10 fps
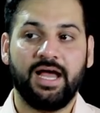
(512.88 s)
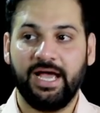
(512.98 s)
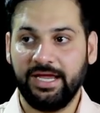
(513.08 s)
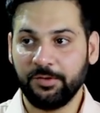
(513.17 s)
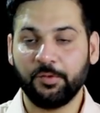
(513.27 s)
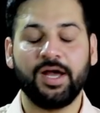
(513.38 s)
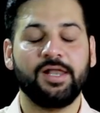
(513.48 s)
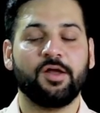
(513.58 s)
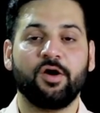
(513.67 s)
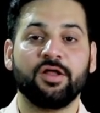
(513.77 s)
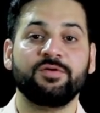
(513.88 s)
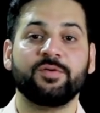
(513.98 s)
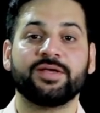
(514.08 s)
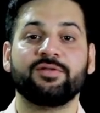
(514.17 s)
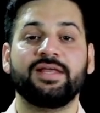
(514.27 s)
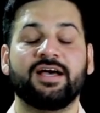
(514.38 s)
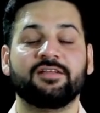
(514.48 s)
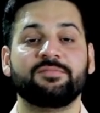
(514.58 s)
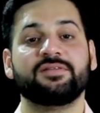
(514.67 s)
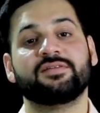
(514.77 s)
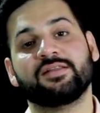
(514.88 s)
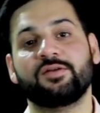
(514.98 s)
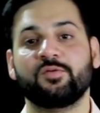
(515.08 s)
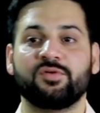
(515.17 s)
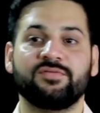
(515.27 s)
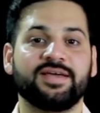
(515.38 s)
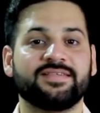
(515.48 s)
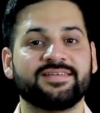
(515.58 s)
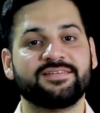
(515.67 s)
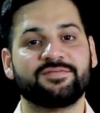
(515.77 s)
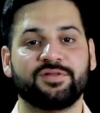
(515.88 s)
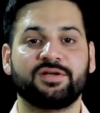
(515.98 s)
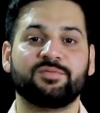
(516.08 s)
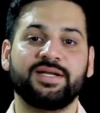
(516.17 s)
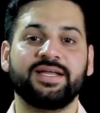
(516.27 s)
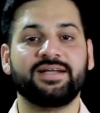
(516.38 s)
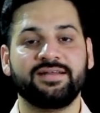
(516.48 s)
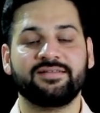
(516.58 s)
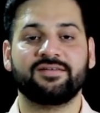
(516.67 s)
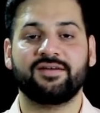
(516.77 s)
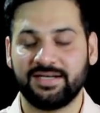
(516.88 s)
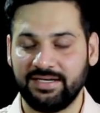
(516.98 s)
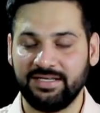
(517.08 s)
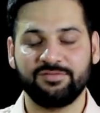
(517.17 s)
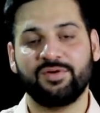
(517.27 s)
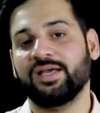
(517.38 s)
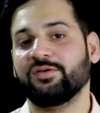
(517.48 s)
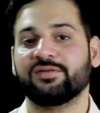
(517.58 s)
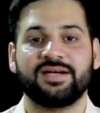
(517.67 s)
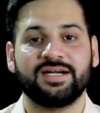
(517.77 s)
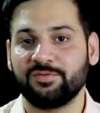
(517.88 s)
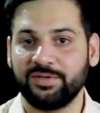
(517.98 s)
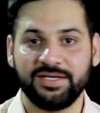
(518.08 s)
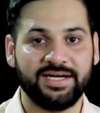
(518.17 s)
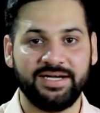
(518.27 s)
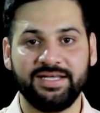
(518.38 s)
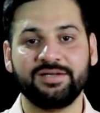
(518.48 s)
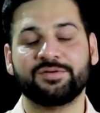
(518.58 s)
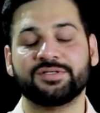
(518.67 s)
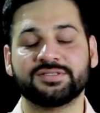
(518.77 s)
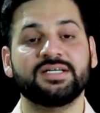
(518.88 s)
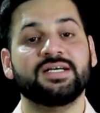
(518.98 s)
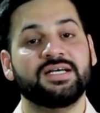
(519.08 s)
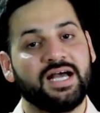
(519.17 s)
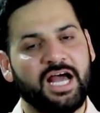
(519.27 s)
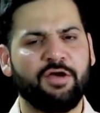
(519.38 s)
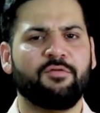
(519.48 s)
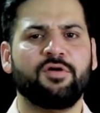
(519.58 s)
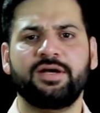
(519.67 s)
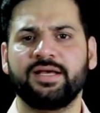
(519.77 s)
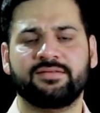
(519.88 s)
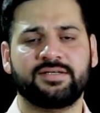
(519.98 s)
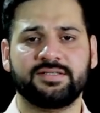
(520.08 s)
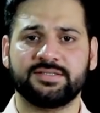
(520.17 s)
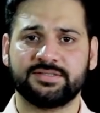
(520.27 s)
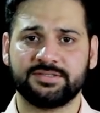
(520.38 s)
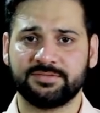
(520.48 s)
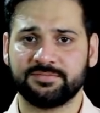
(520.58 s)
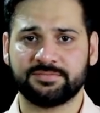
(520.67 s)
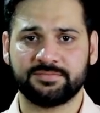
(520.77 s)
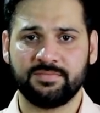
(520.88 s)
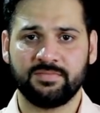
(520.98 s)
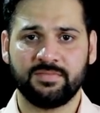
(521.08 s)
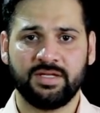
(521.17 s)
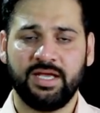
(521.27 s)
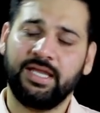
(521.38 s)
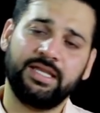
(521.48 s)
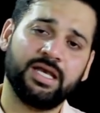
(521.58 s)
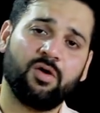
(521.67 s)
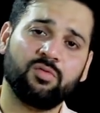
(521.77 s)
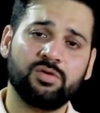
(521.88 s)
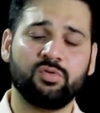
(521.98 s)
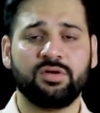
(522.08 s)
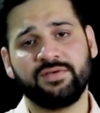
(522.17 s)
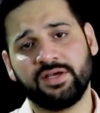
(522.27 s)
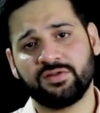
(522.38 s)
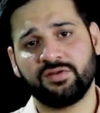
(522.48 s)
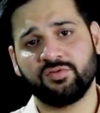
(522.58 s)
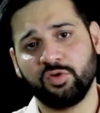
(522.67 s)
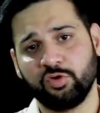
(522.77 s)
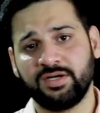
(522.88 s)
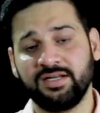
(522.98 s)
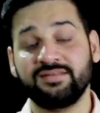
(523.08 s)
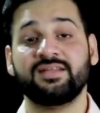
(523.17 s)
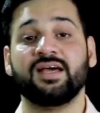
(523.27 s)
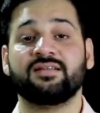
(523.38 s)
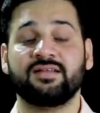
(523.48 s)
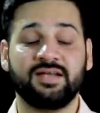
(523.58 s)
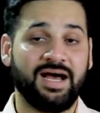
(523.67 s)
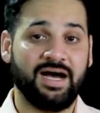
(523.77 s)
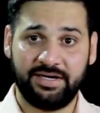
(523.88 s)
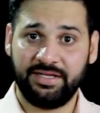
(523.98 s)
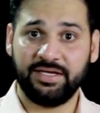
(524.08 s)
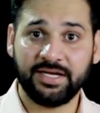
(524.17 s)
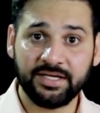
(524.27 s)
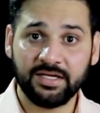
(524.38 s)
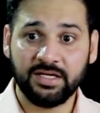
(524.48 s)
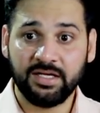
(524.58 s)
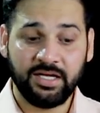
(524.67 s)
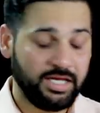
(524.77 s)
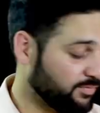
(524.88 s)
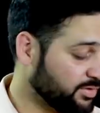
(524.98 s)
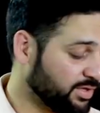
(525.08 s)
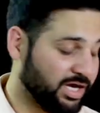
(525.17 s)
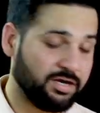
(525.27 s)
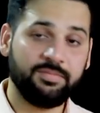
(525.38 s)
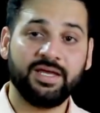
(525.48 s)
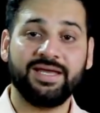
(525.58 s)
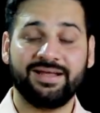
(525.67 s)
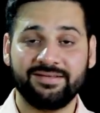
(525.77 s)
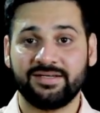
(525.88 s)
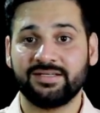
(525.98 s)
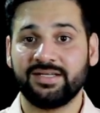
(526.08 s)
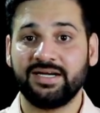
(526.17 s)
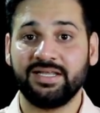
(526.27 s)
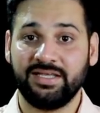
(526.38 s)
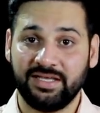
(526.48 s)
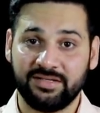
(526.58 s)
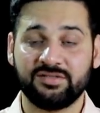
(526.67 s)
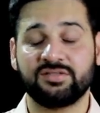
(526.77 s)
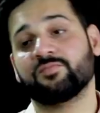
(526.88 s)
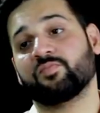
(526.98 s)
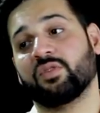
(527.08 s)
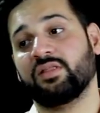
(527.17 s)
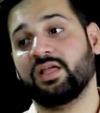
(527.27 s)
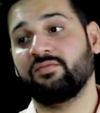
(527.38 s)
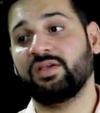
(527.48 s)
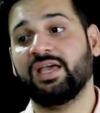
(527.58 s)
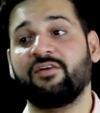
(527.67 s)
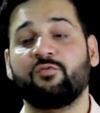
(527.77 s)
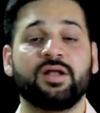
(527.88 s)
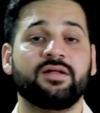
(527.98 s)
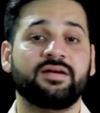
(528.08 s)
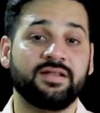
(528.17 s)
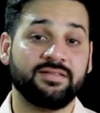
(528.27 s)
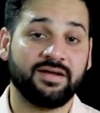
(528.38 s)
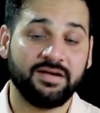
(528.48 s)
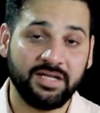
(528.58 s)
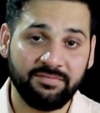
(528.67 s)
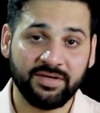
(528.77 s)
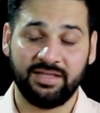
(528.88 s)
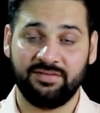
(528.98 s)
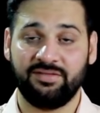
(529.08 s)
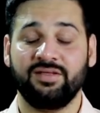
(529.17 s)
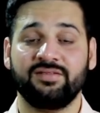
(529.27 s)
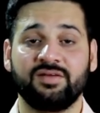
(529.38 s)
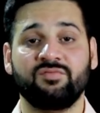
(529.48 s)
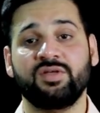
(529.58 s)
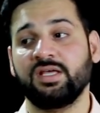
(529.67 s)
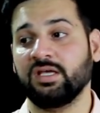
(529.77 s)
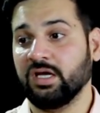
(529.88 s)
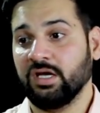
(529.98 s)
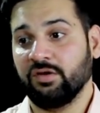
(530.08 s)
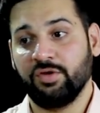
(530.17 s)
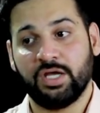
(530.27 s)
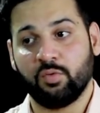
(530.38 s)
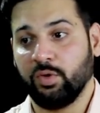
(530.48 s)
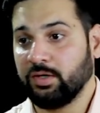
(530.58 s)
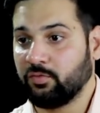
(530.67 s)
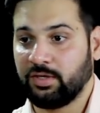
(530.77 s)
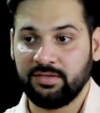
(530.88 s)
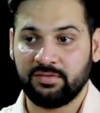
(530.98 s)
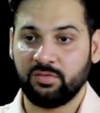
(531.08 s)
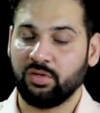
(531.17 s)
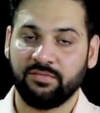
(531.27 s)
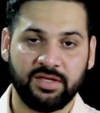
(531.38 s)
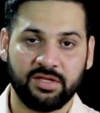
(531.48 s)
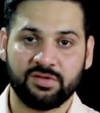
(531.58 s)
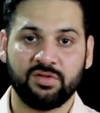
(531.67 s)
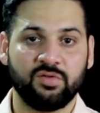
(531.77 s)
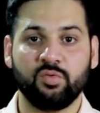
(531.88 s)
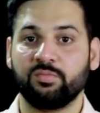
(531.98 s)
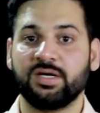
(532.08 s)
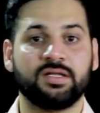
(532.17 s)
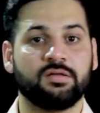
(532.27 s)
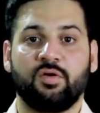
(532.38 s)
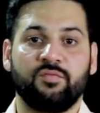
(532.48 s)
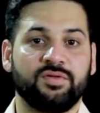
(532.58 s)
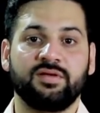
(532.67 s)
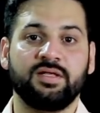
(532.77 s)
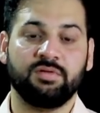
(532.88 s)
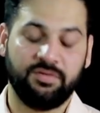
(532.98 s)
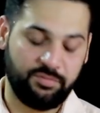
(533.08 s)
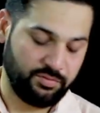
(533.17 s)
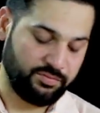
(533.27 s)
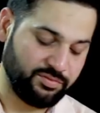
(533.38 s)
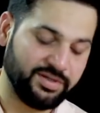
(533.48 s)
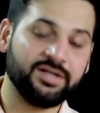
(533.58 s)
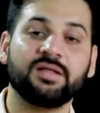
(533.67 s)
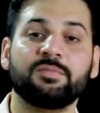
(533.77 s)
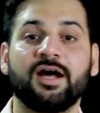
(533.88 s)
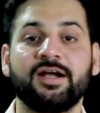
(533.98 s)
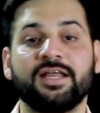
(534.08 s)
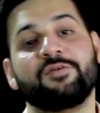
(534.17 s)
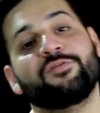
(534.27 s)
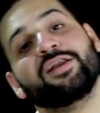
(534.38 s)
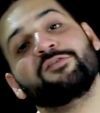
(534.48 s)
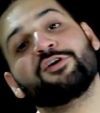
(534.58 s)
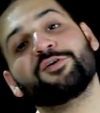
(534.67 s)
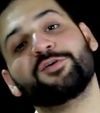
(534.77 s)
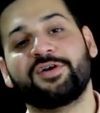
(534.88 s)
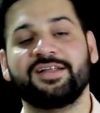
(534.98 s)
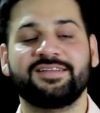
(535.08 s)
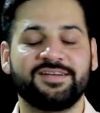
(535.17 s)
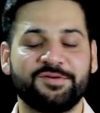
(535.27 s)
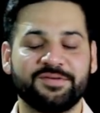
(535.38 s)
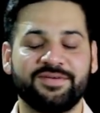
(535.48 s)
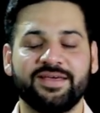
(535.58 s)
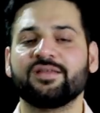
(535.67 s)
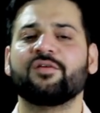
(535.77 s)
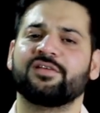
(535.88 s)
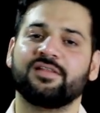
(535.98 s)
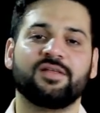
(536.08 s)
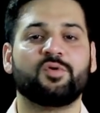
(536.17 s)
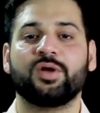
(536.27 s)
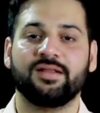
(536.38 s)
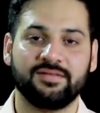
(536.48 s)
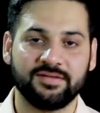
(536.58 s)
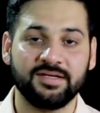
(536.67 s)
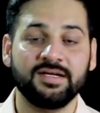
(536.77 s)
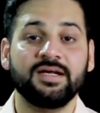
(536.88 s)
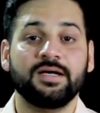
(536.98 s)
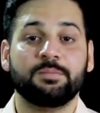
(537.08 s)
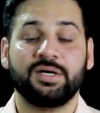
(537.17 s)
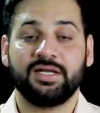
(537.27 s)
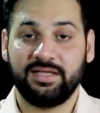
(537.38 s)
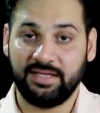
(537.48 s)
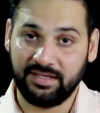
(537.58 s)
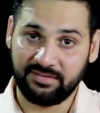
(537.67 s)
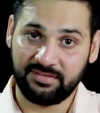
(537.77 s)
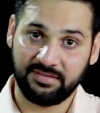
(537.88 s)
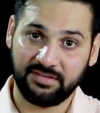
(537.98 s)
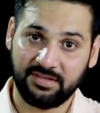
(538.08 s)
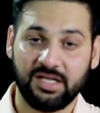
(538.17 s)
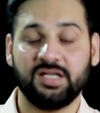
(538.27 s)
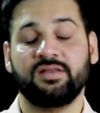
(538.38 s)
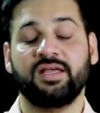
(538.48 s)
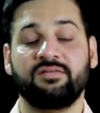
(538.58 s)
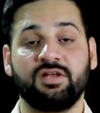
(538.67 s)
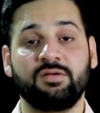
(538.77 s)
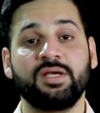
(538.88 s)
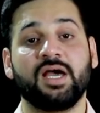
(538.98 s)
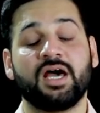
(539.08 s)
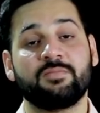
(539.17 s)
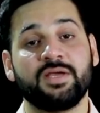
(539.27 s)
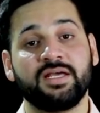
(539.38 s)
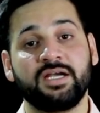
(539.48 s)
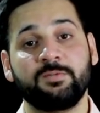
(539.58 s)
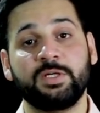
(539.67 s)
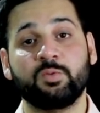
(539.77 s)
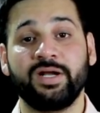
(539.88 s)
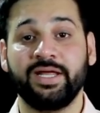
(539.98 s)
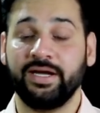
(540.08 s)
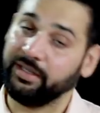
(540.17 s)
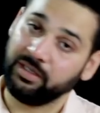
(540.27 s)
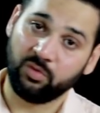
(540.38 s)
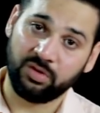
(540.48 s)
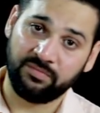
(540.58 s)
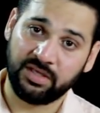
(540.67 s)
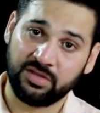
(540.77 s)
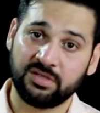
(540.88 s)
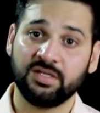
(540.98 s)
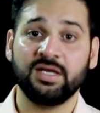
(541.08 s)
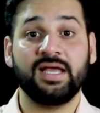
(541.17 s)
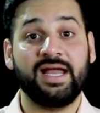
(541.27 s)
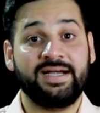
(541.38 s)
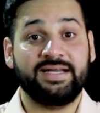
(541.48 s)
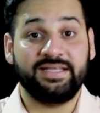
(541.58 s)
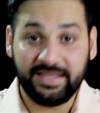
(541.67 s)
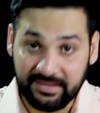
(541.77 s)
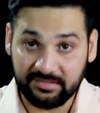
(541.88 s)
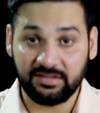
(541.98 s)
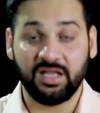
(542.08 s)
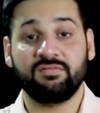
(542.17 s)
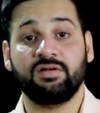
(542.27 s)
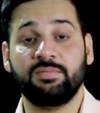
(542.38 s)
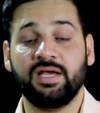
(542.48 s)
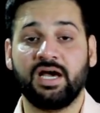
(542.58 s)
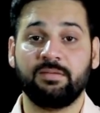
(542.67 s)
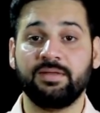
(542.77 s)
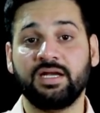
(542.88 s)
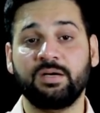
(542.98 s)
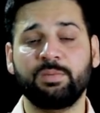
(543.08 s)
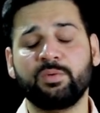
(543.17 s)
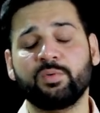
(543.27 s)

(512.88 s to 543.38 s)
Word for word: I know a lot of you actually asked me, sir, the notification is for the 2018 is not released. Why you are starting 2019 course? I have already answered this. Anyhow, the notification is going to be released. There is an RTI in which RBI answered that yes, they we have 130 vacancies and we we are going to release the notification soon but obviously if you if you send them an rti when you are going to release the notification obviously they won't answer but yes there will be RBI grade B 2018 notification and yes there will be RBI grade B